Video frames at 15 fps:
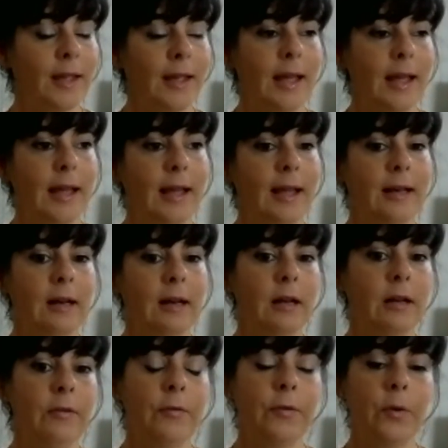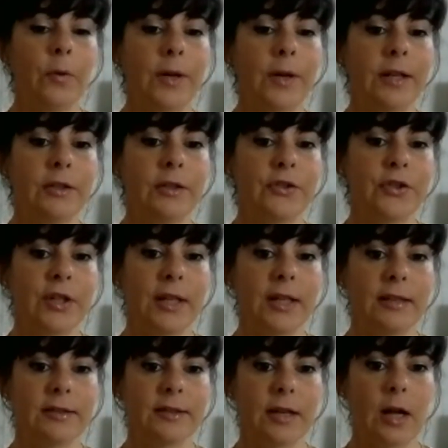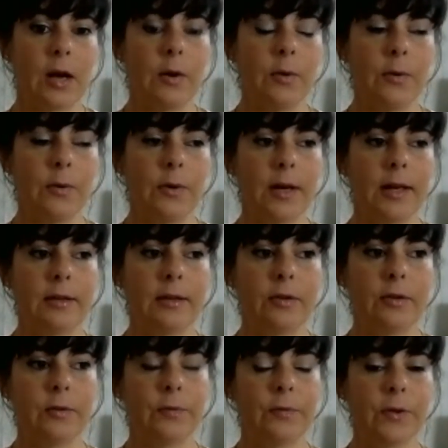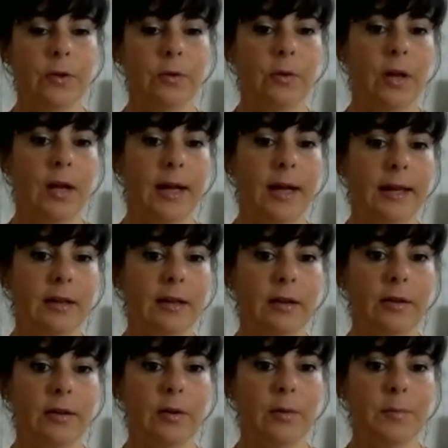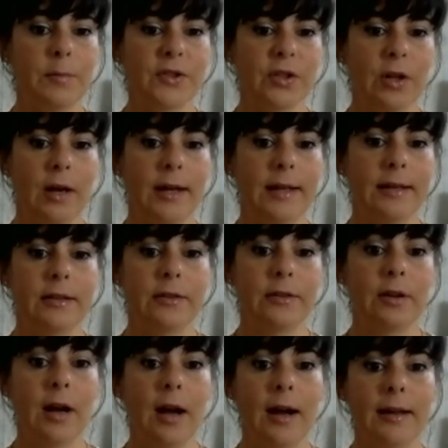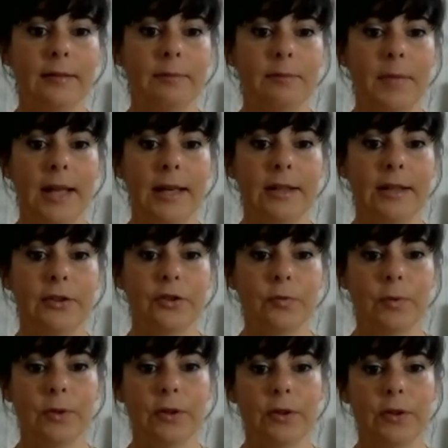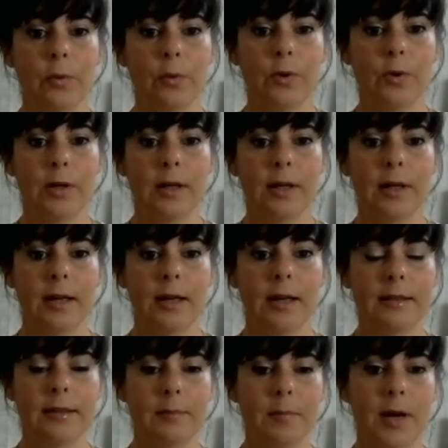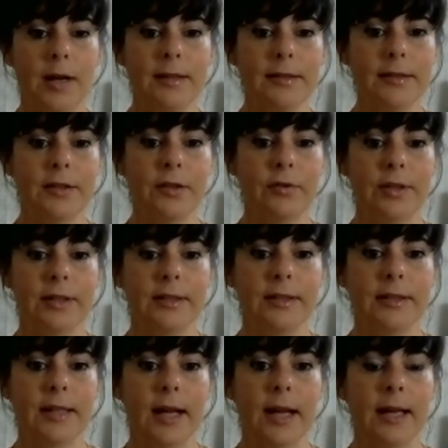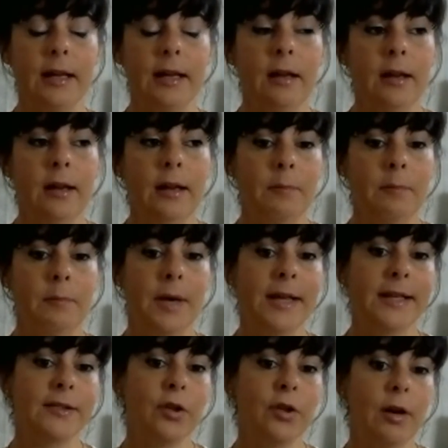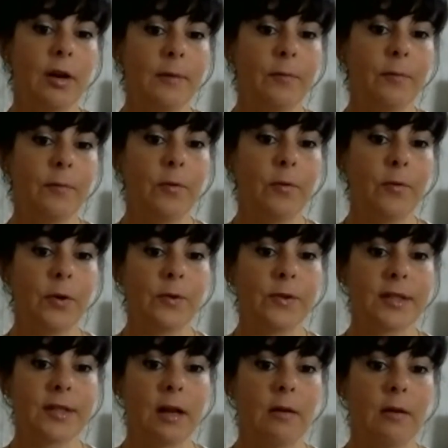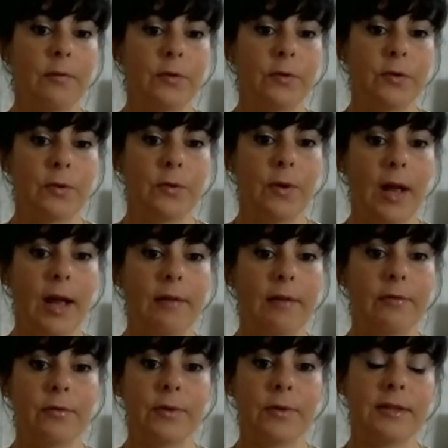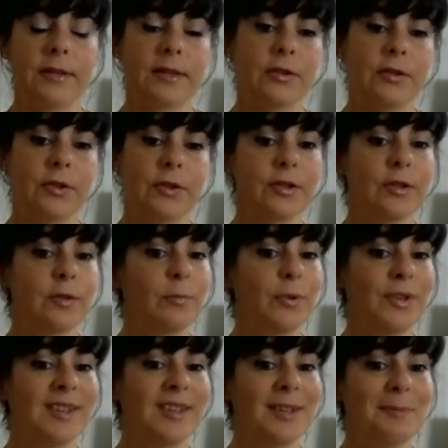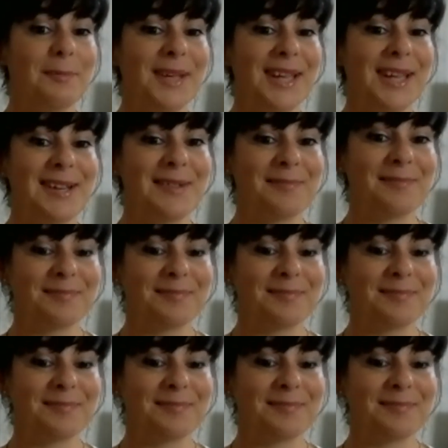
And if your energy is low and you feel like you're a bit tired and you can't manage with your demands during the day, make time for yourself to have a rest and just to breathe and be.